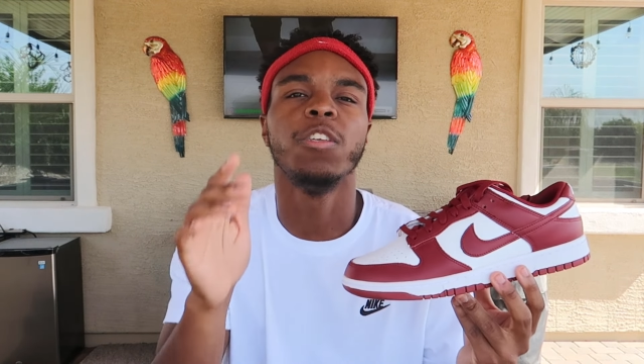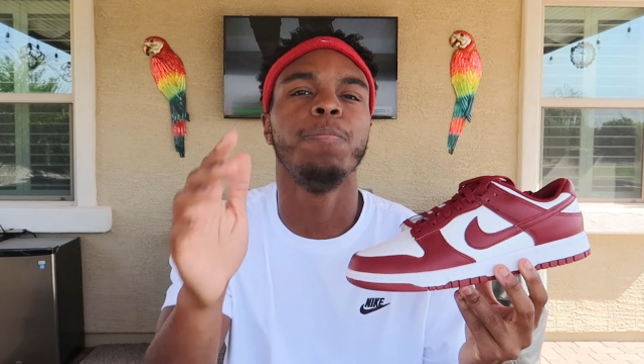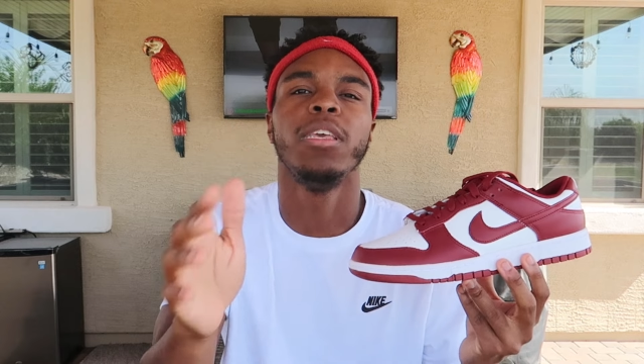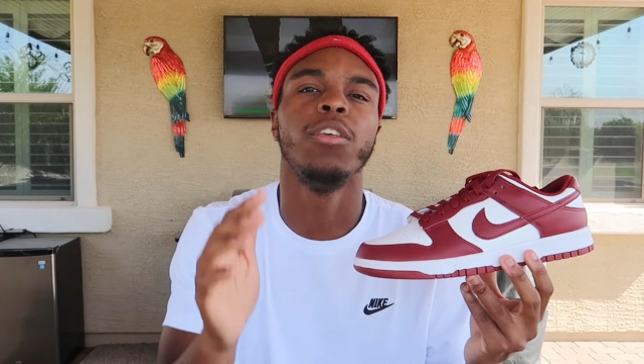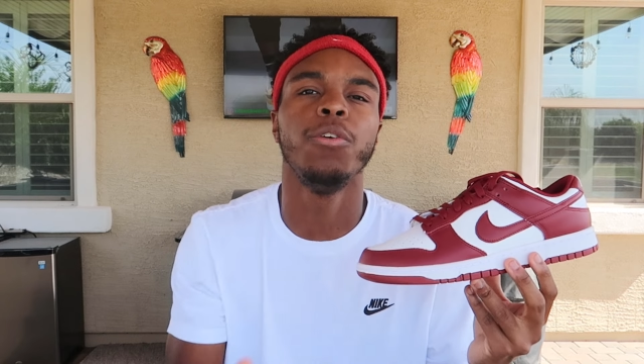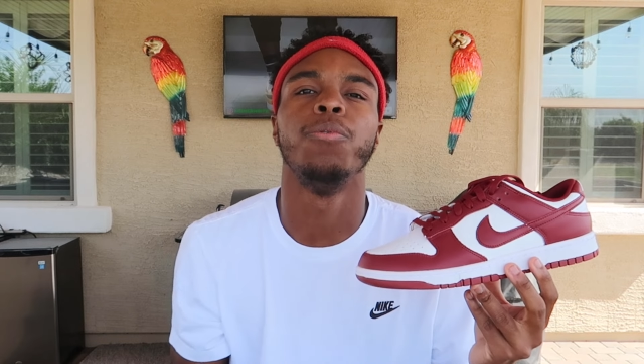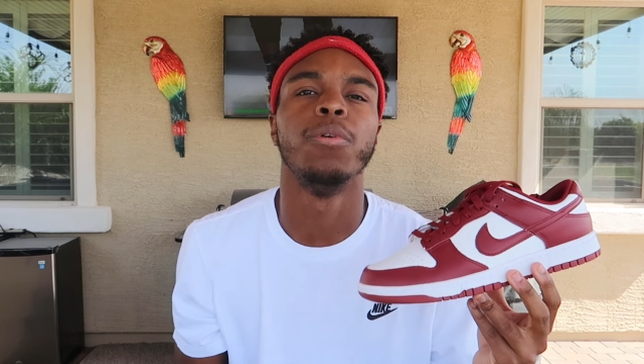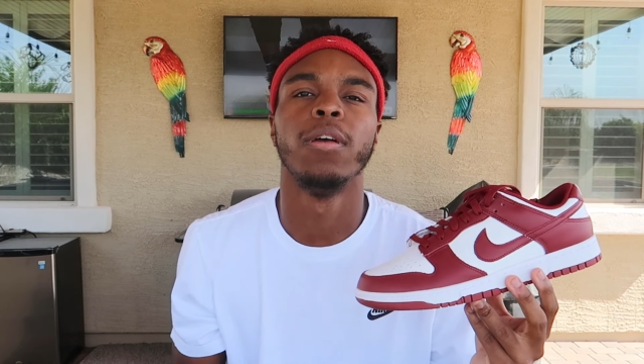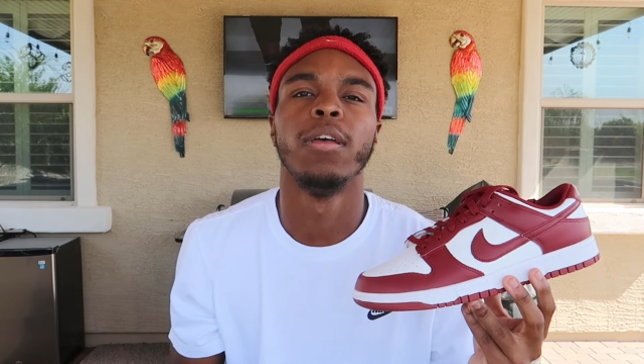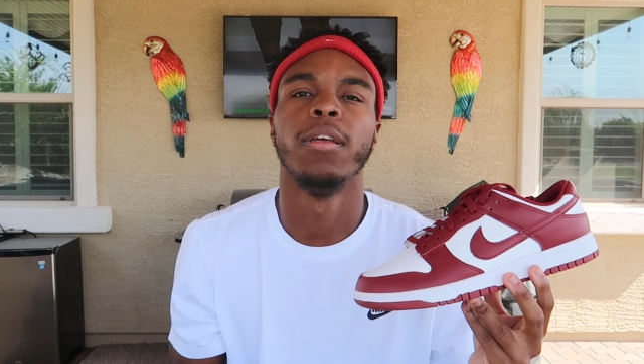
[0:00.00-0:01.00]
just be you
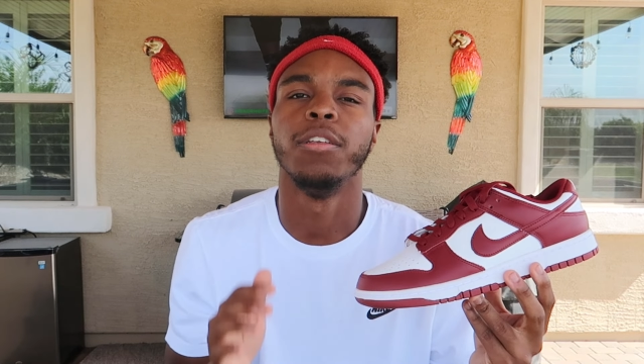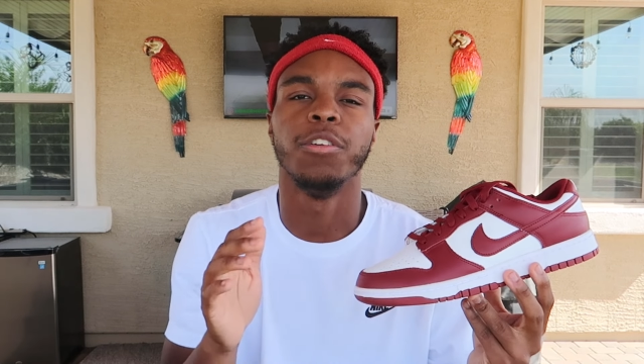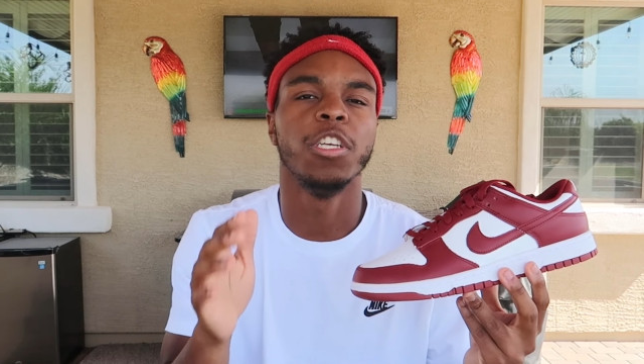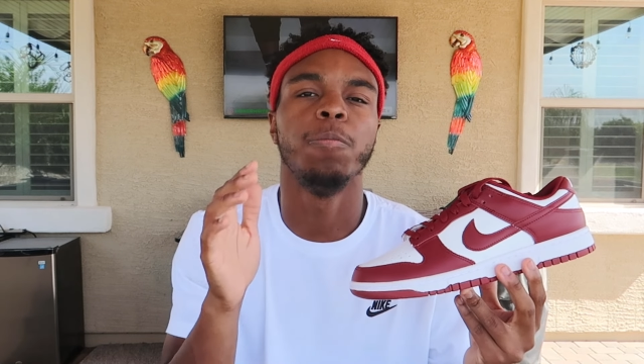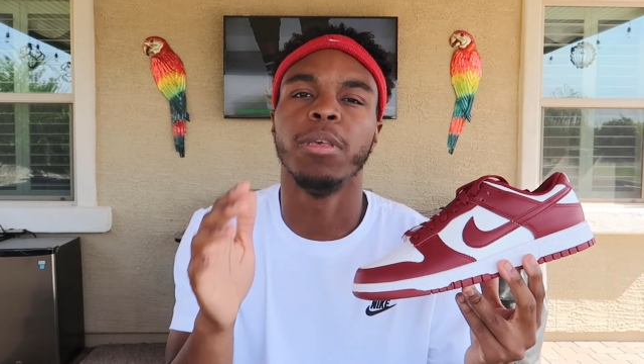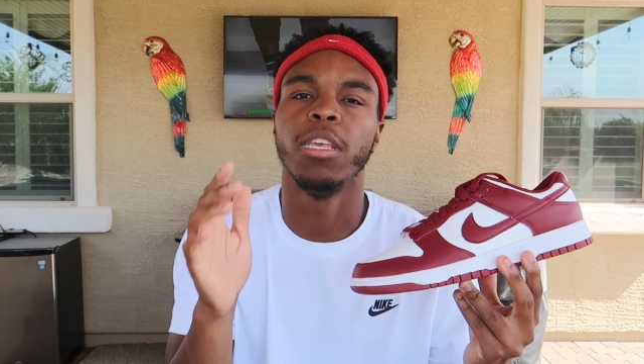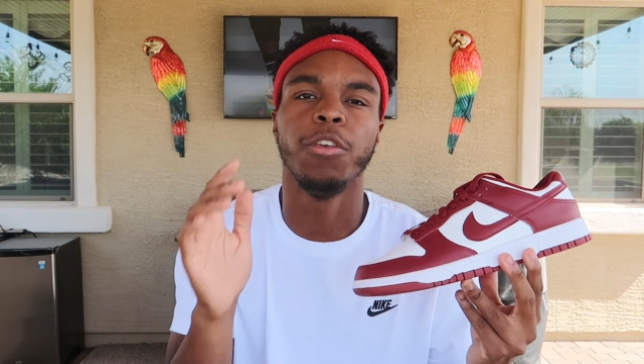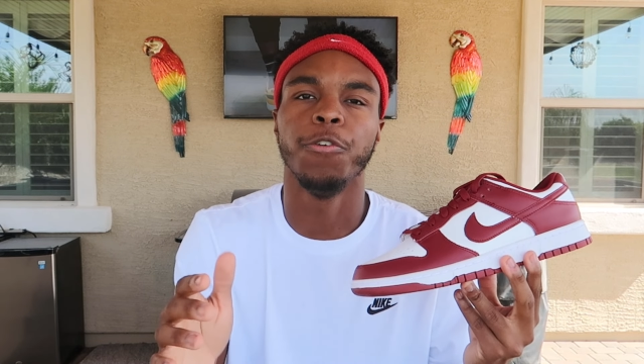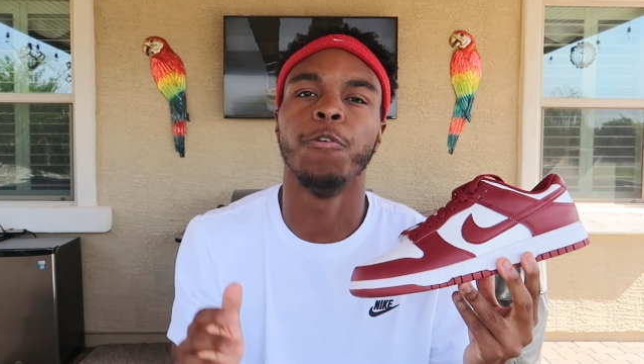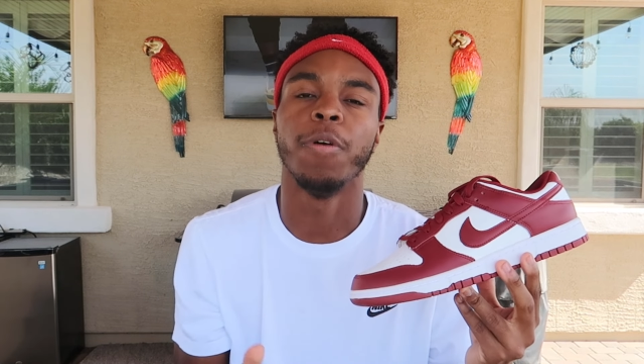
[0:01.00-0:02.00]
just be
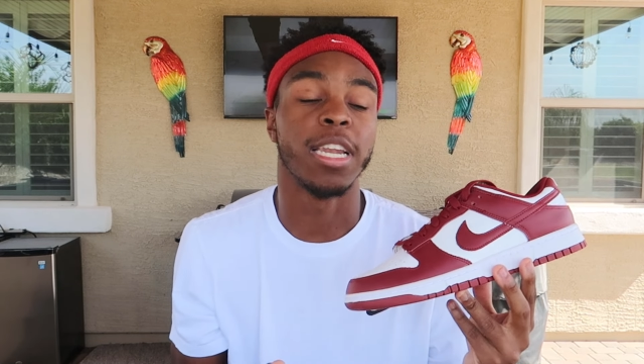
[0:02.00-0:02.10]
you.